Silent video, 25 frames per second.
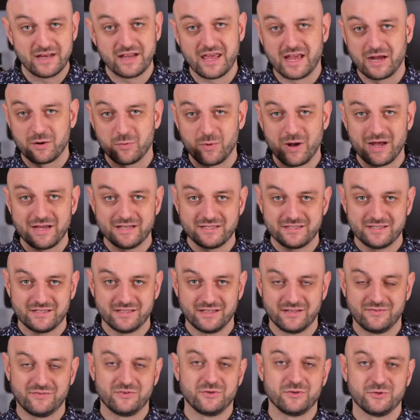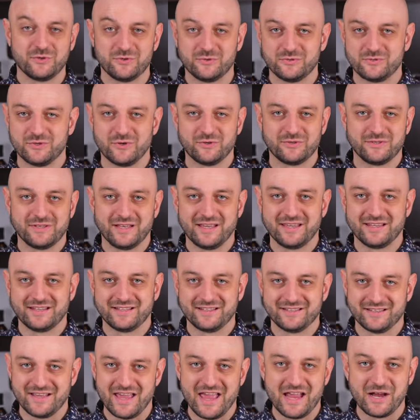An egg white. If you don't
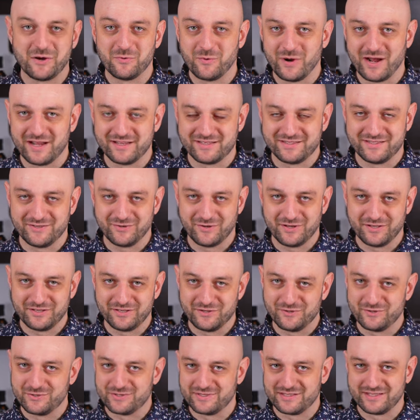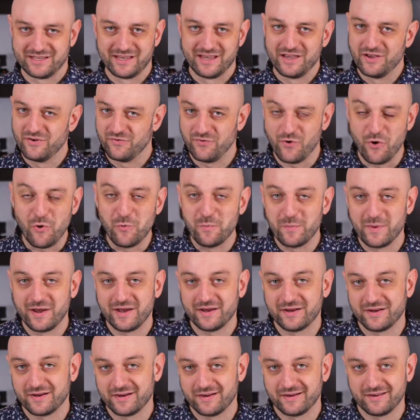like egg whites, you can use foam
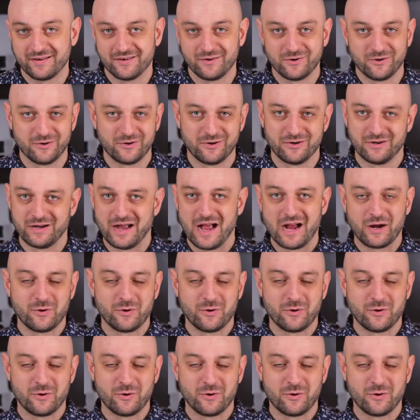maker or